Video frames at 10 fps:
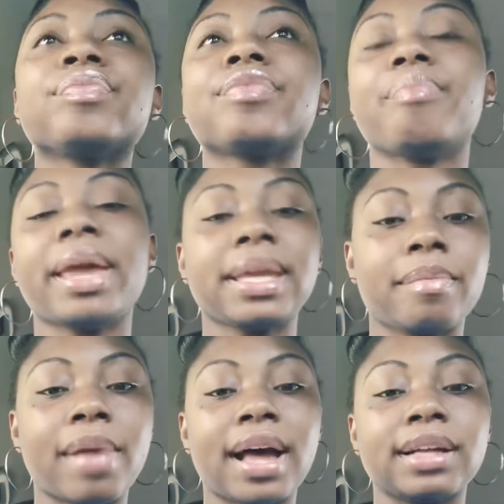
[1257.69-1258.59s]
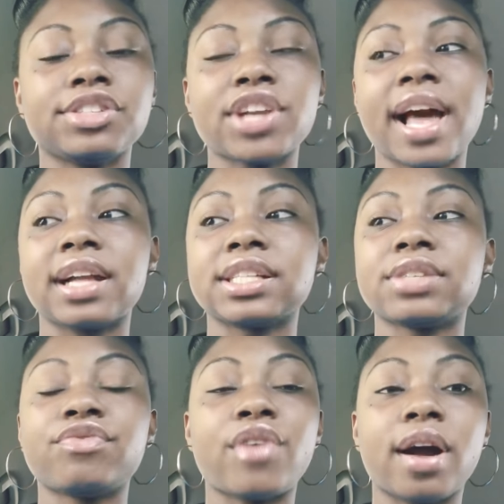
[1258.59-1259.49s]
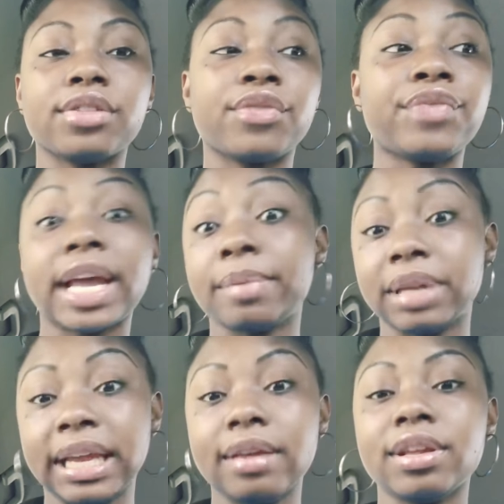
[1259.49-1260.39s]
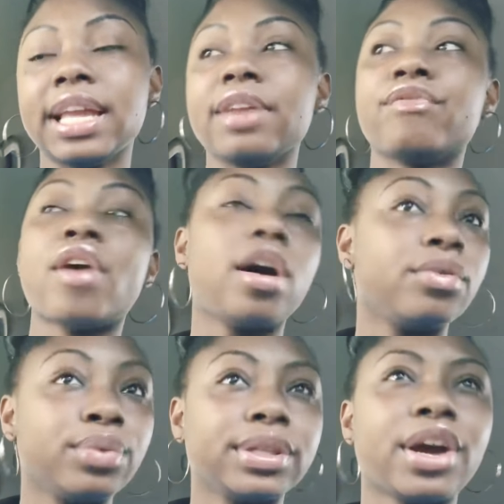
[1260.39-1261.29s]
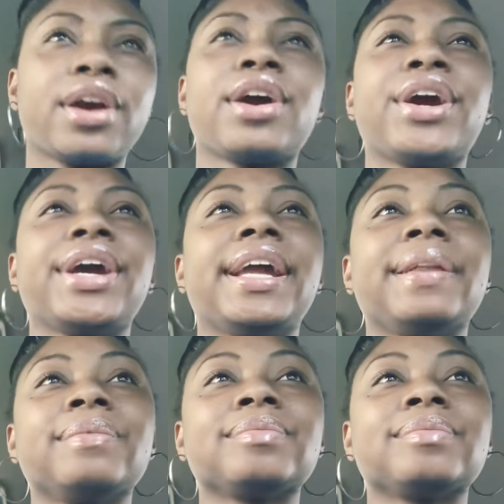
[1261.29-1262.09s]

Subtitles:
making my child's father family get involved with her.